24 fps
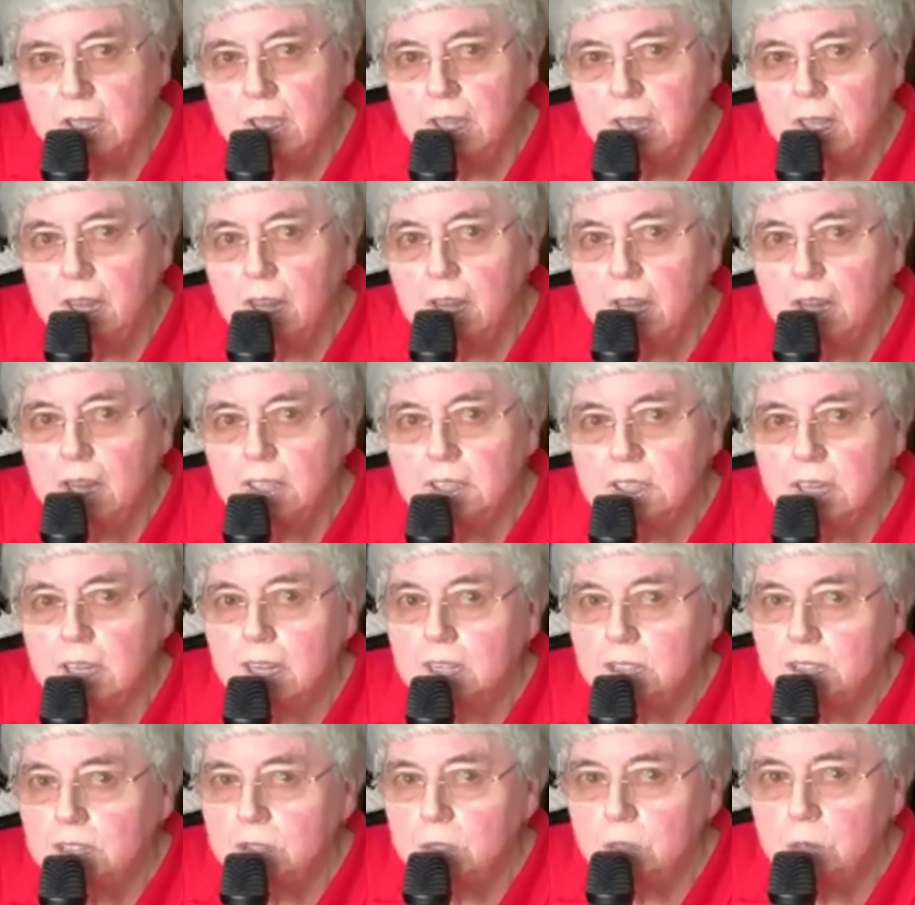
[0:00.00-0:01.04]
And I
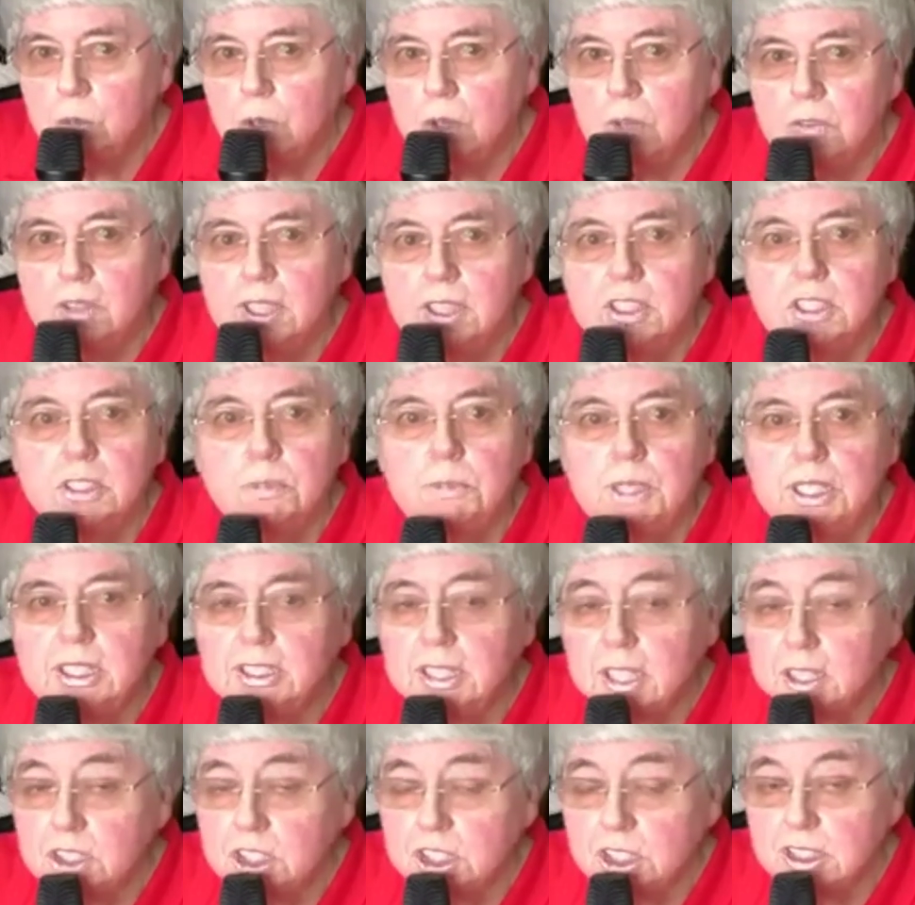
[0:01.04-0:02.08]
do want this to be such
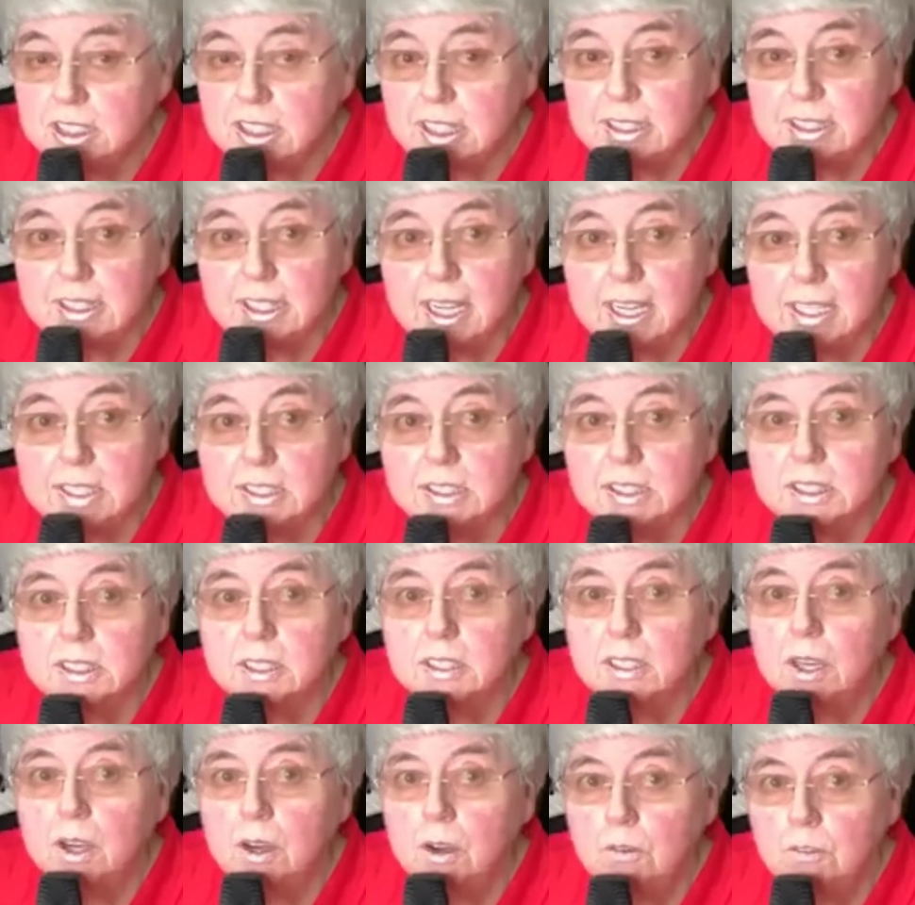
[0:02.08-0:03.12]
a success
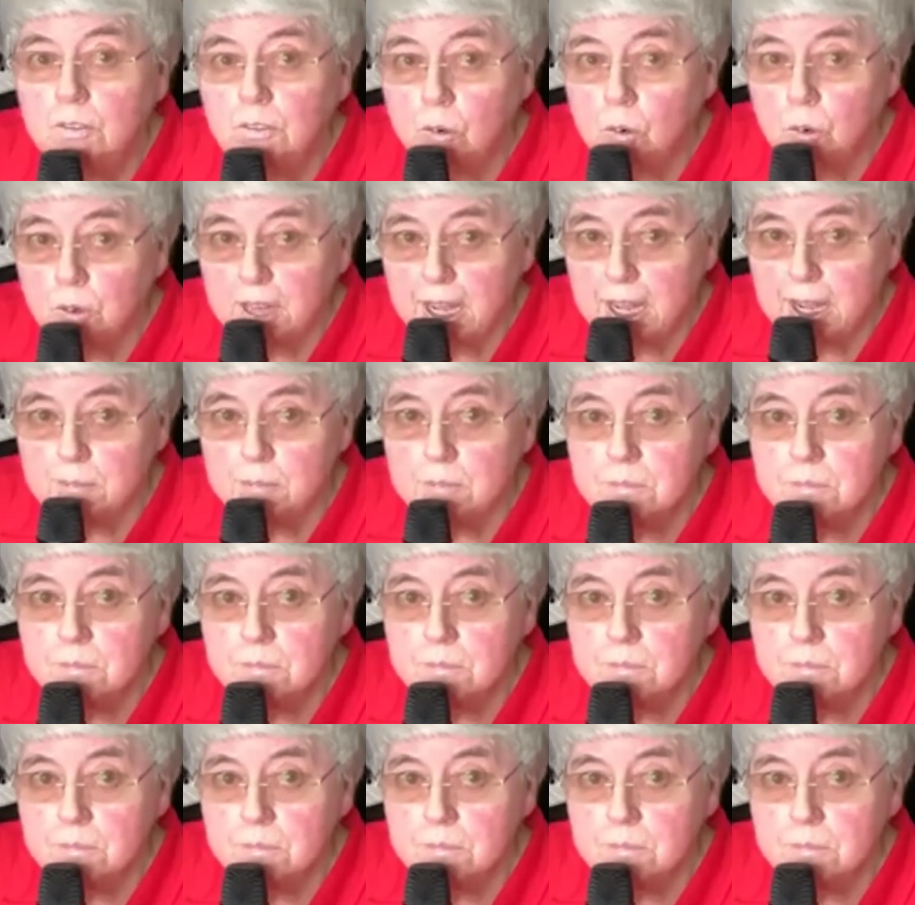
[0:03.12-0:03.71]
for them.